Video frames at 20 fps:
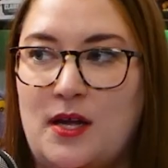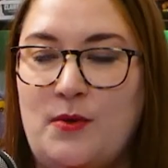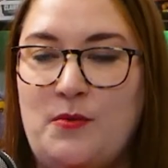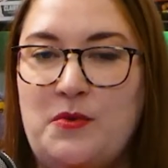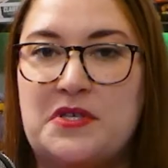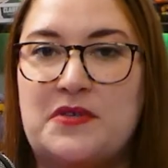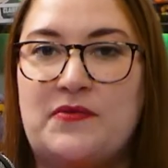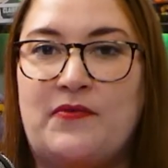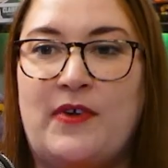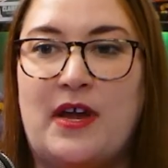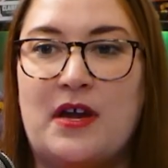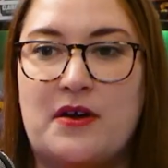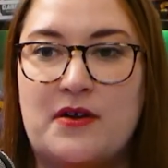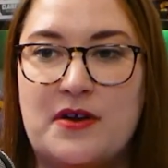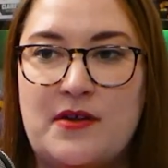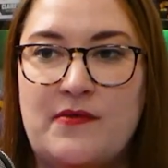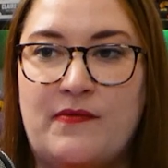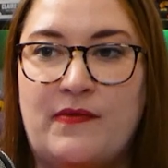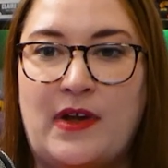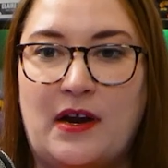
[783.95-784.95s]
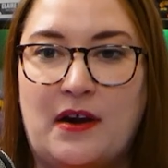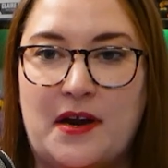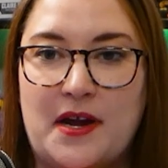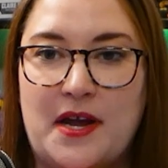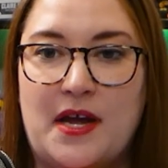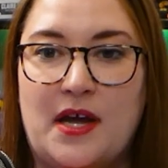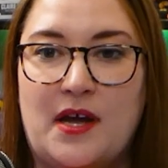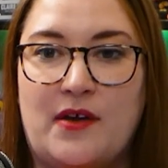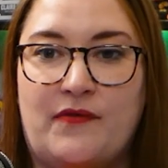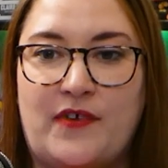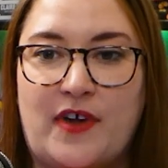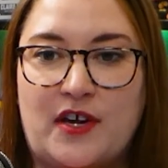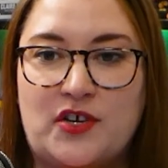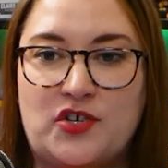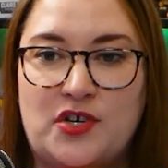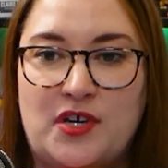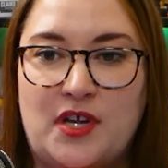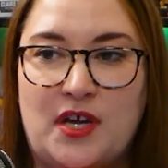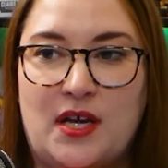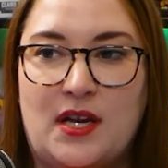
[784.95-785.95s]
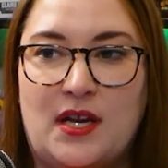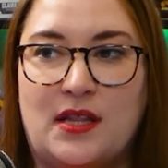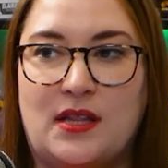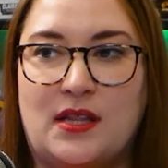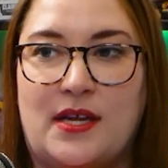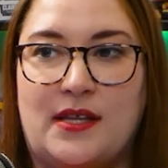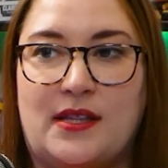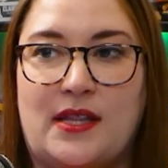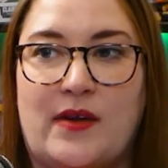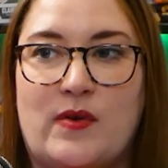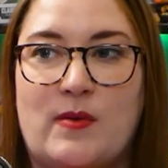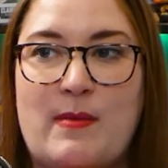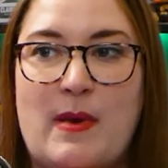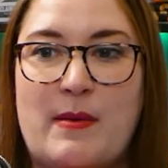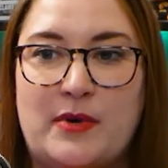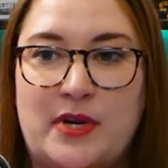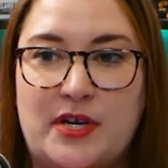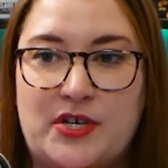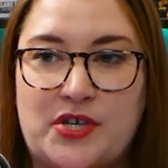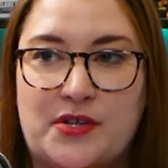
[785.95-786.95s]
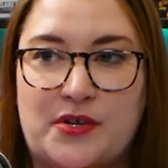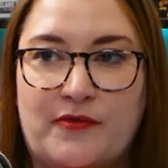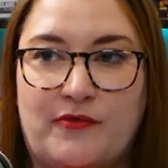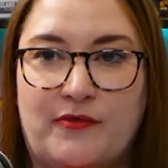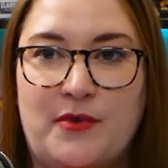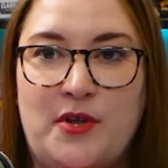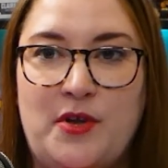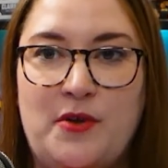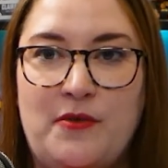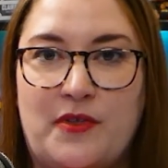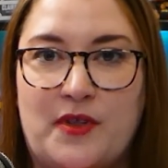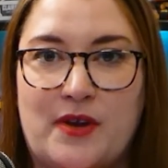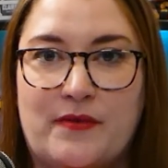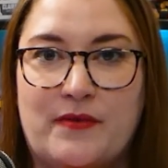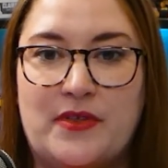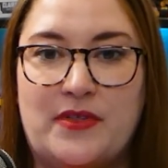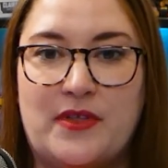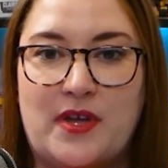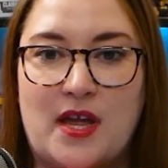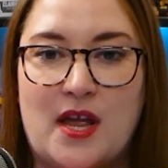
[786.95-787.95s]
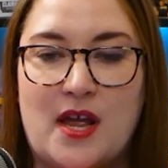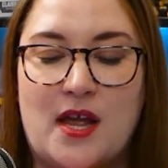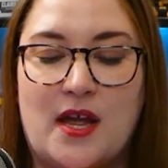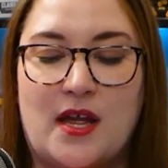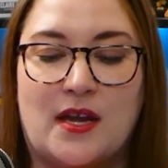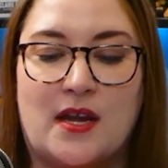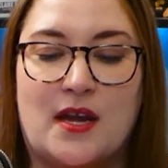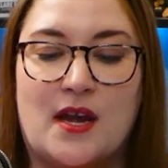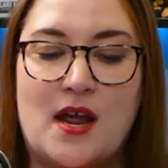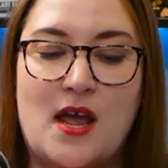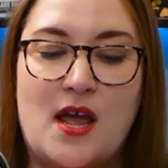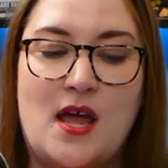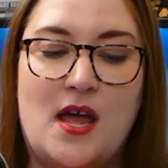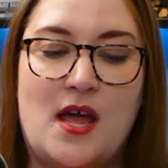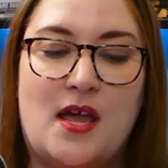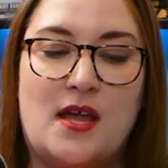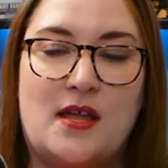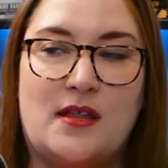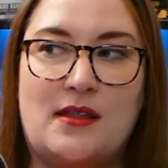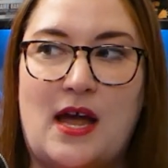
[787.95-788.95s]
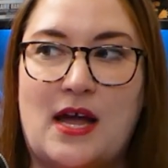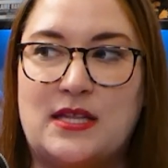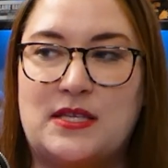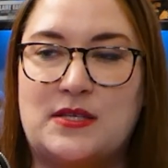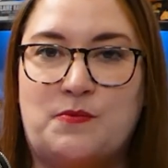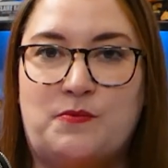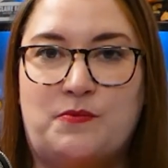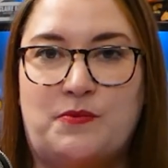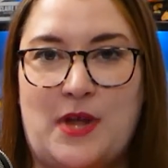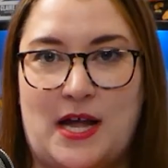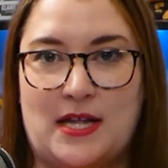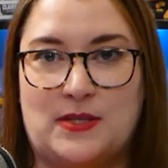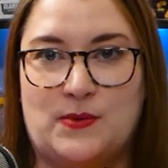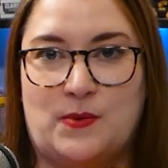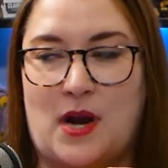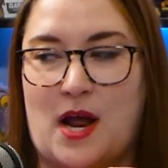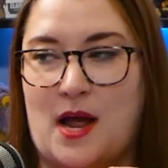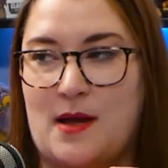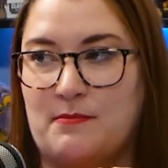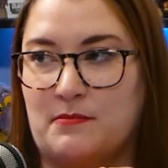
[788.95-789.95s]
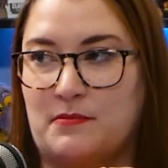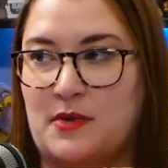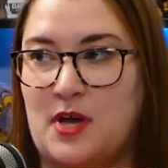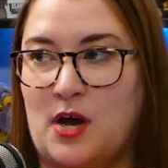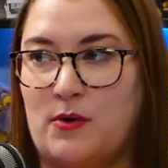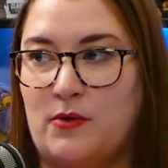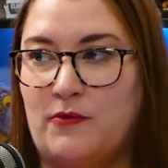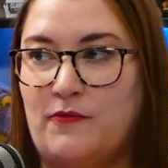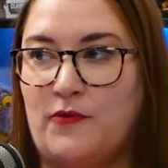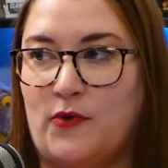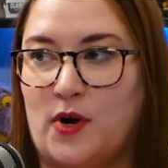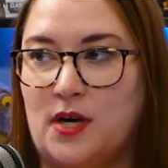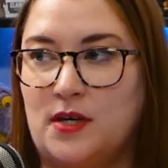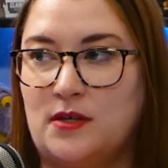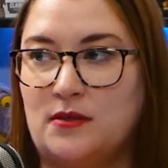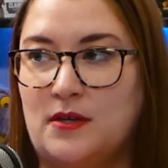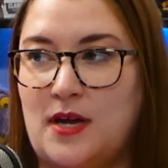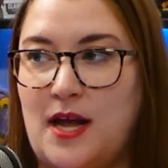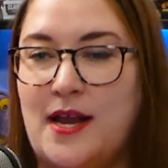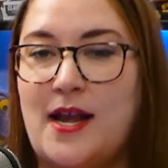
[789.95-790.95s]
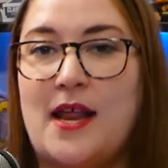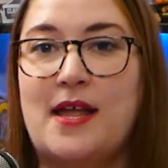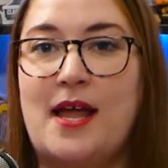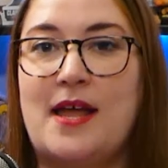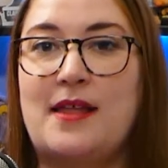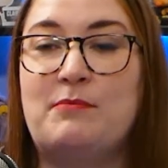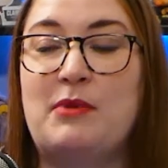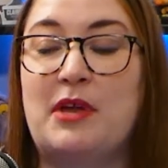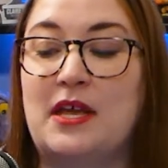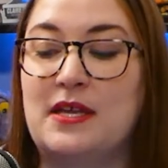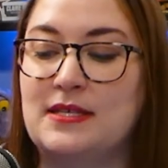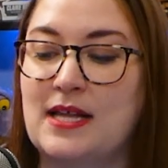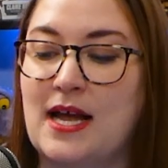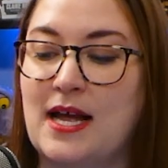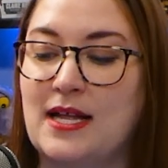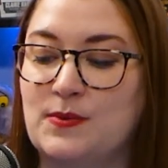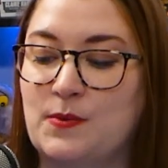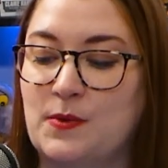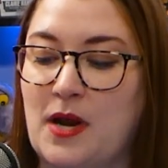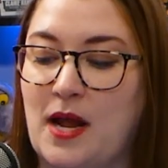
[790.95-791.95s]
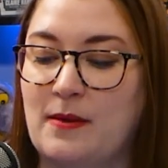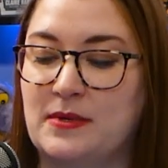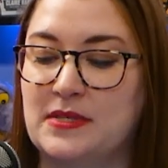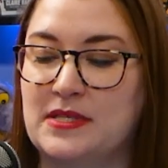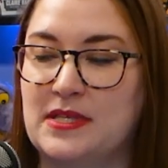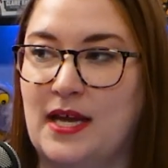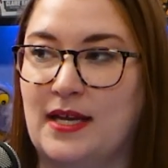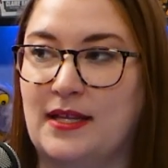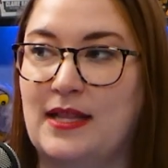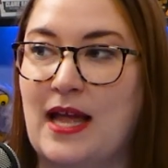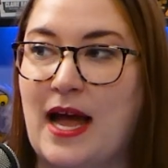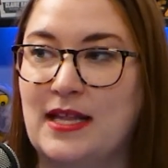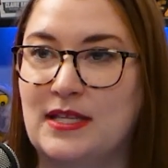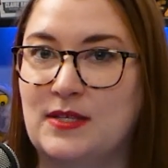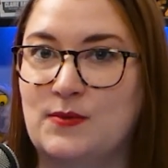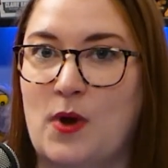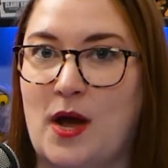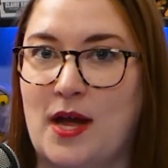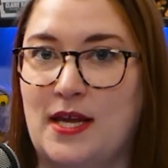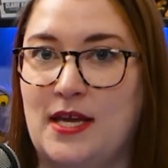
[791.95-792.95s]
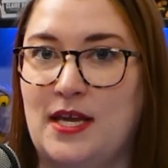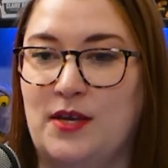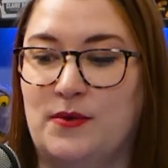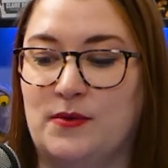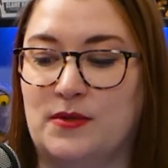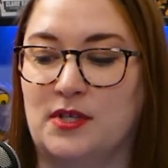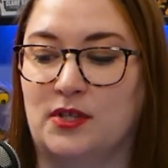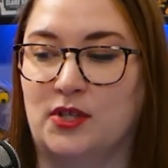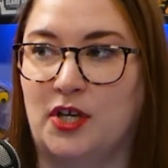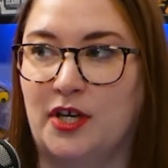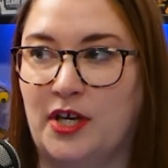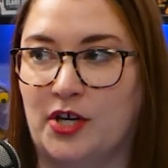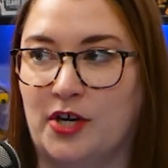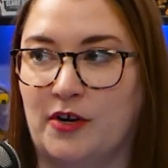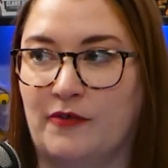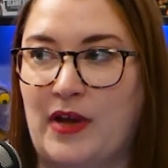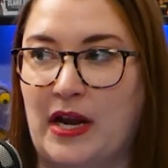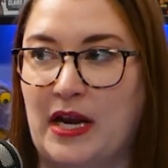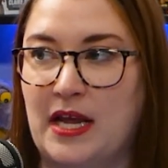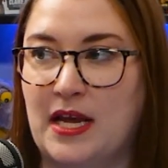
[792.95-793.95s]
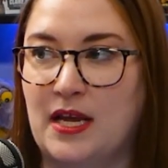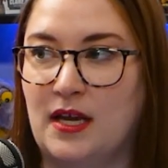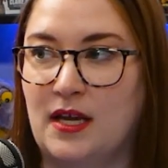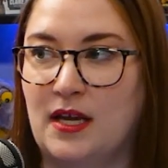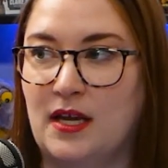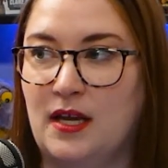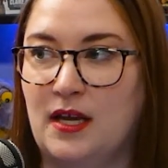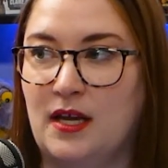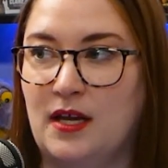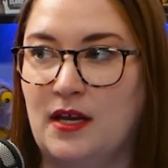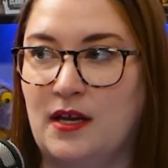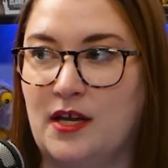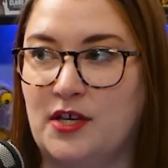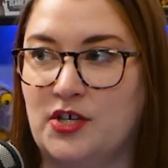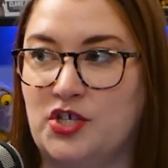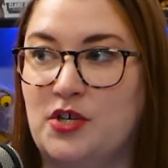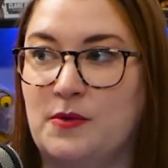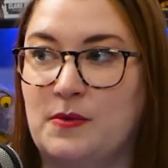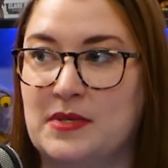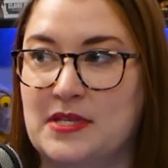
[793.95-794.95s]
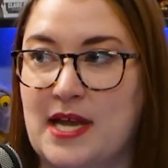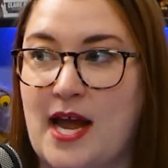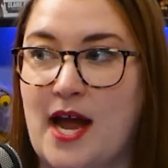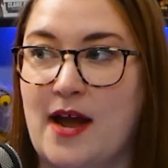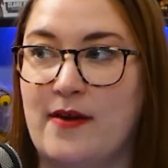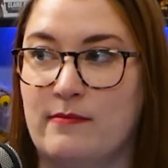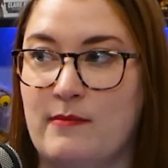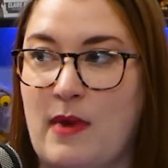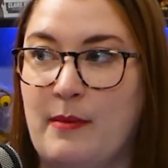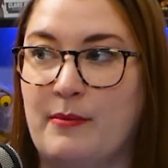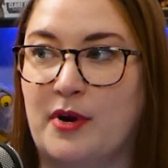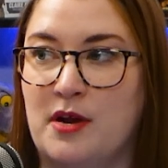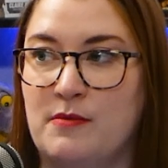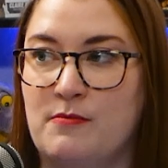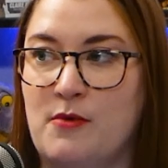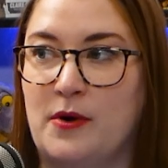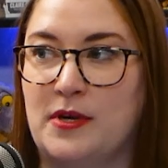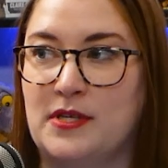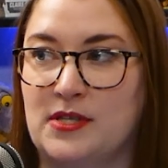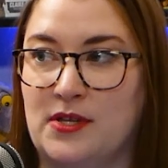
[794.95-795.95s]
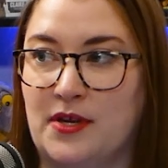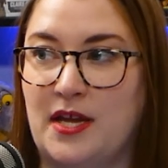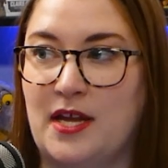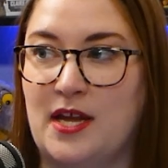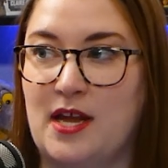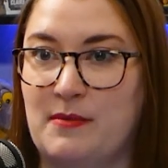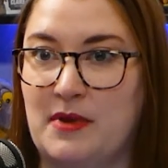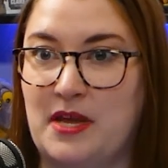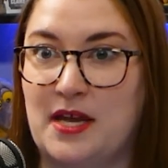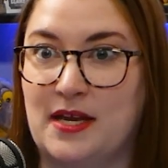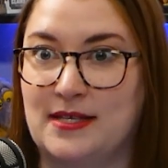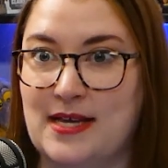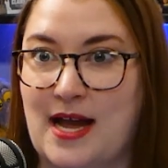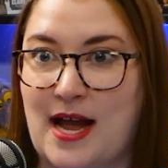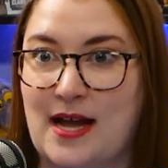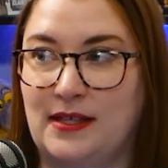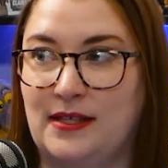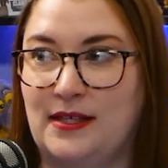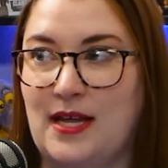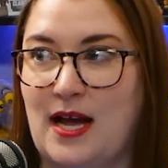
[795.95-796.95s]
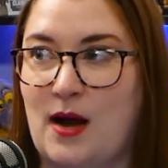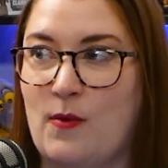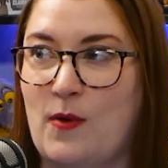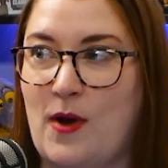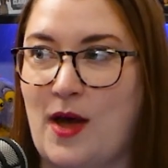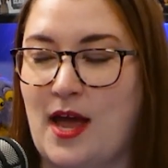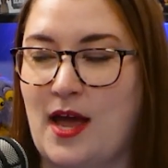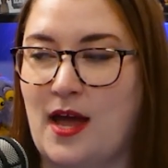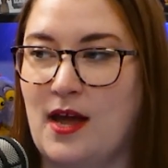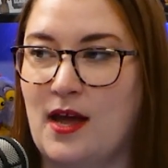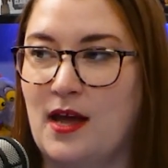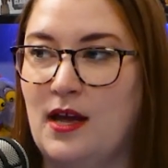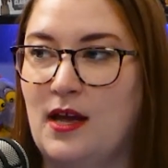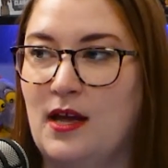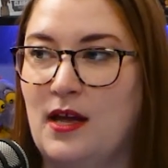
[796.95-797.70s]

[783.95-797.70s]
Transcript: it was very very affectionate, and like they remembered each other from youth and everything, and that's that's what I'm going for, and and because that's what I was like, that's why he used to look at her funny, because she was like, I remember him always looking at me exactly that way,